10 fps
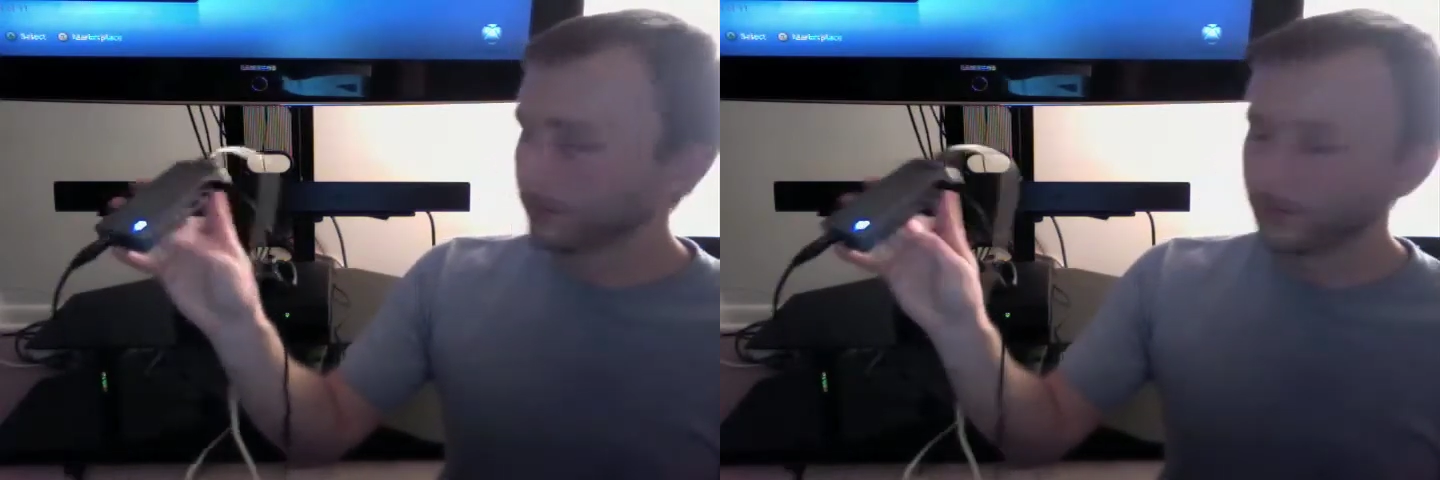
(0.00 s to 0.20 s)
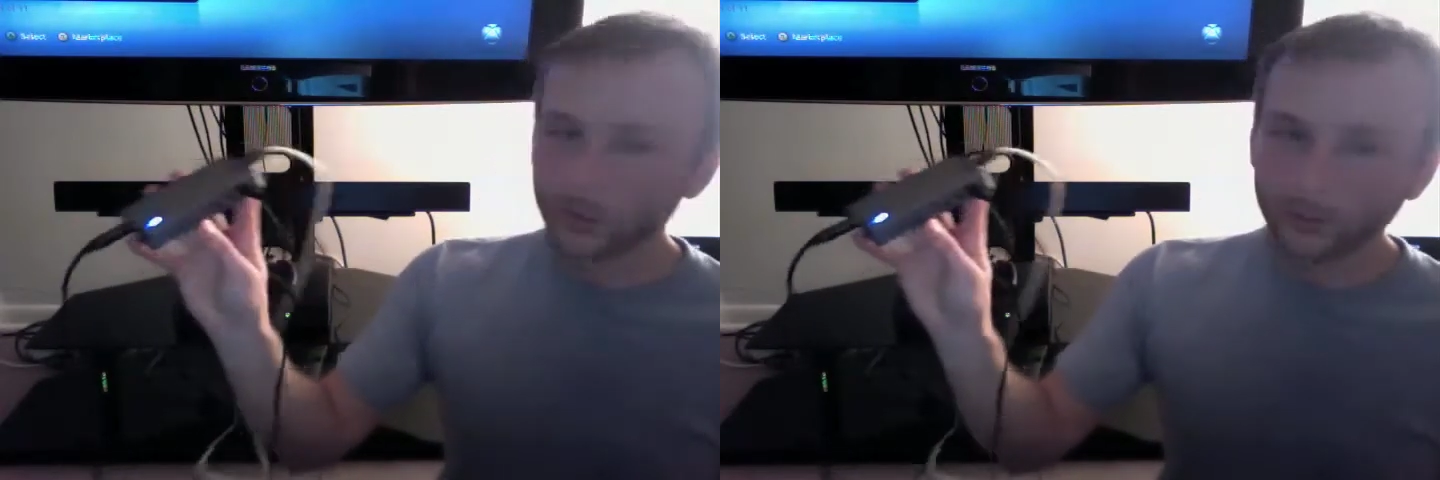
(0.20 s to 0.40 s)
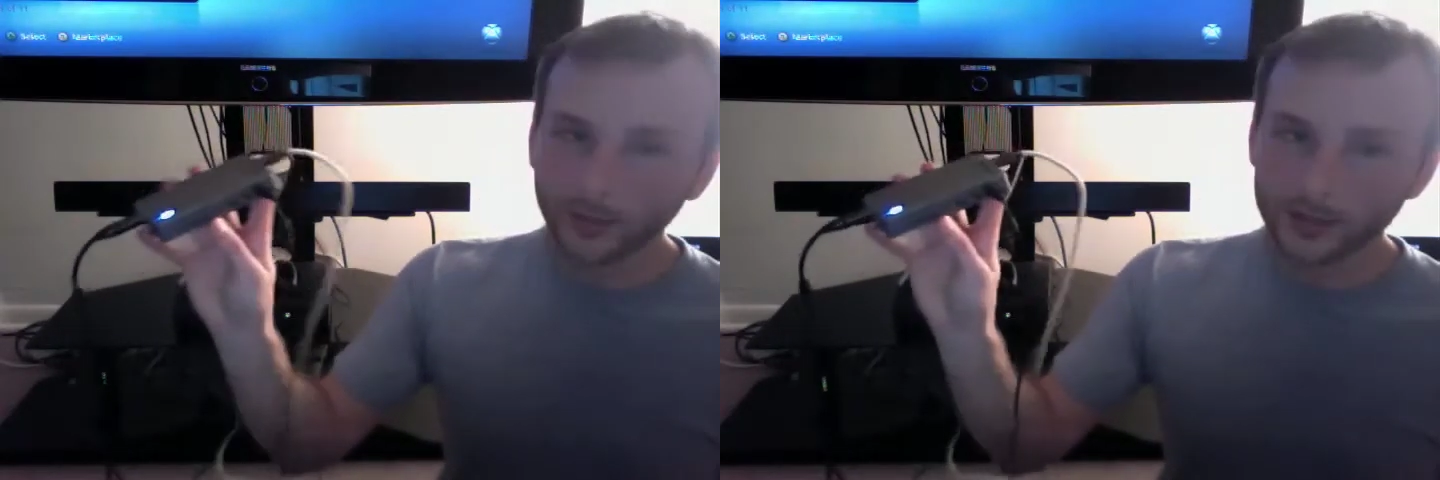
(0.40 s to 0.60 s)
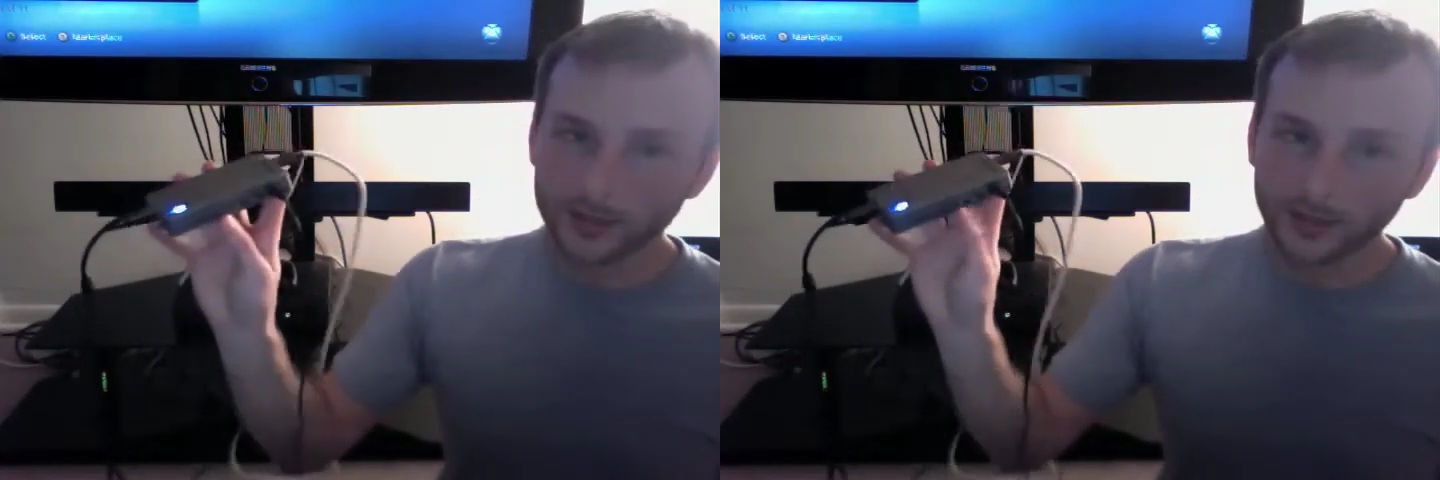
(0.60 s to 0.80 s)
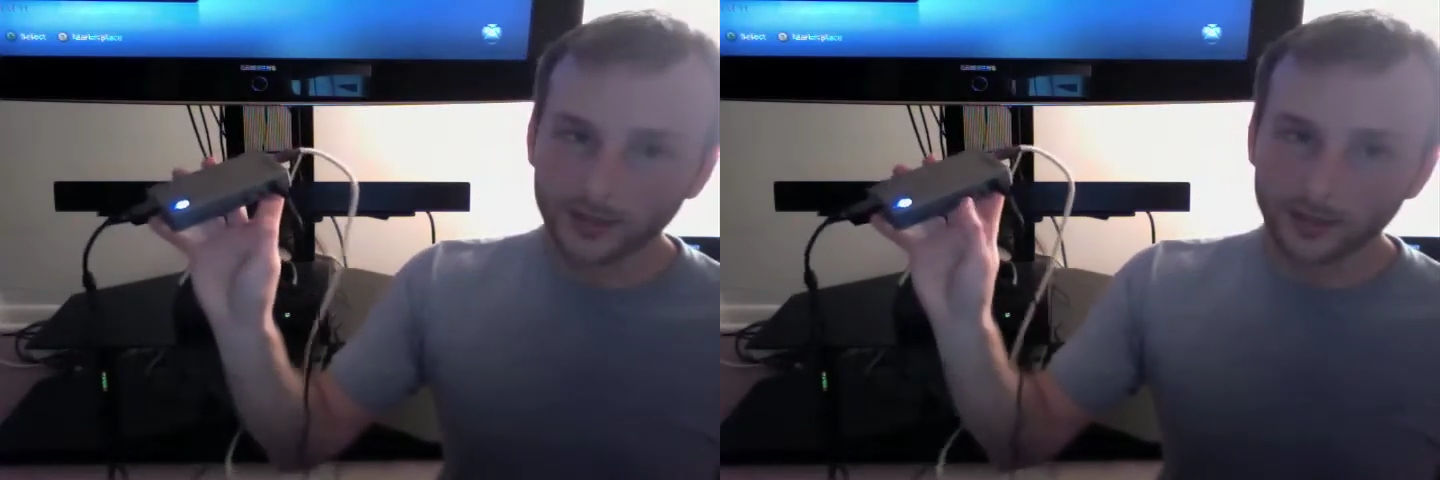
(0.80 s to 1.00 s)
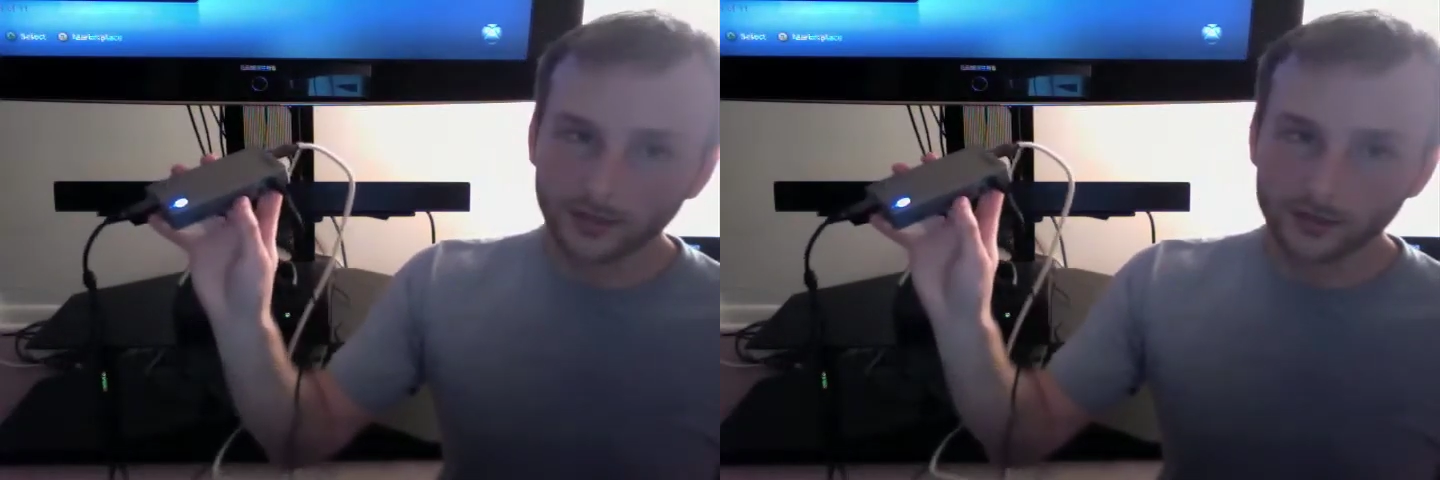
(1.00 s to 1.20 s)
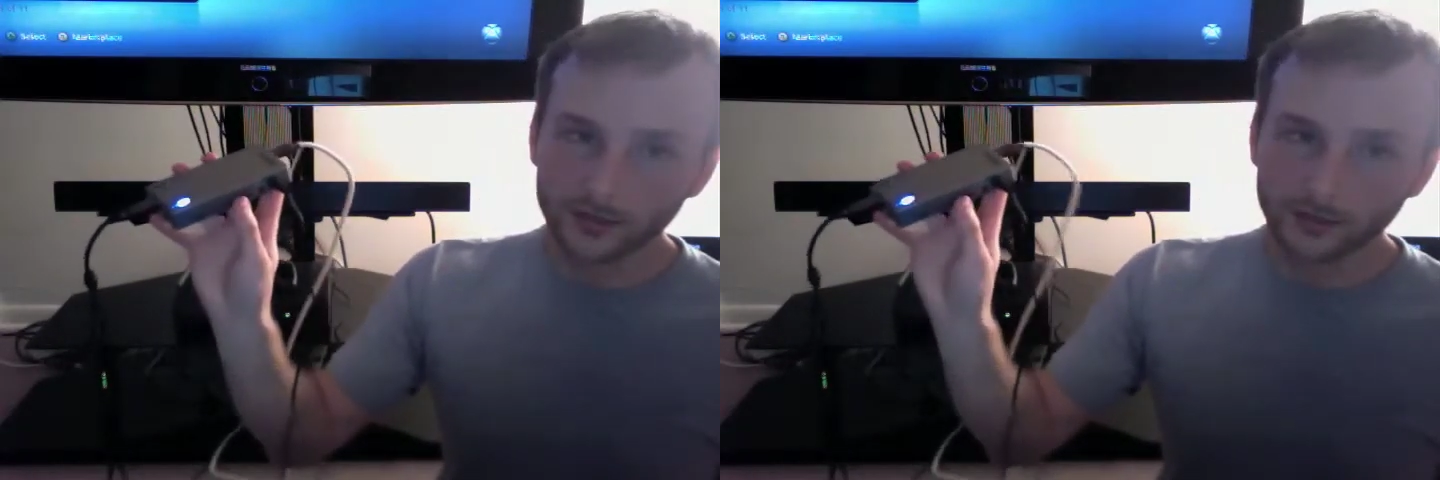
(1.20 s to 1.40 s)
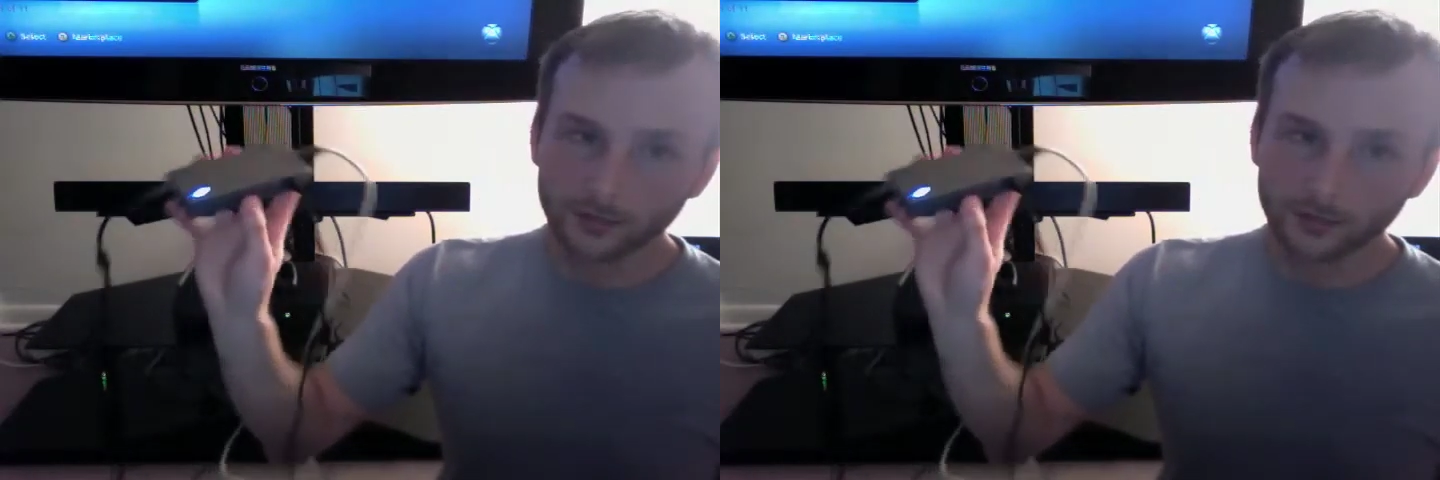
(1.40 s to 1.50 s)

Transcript: few buttons on here, and there's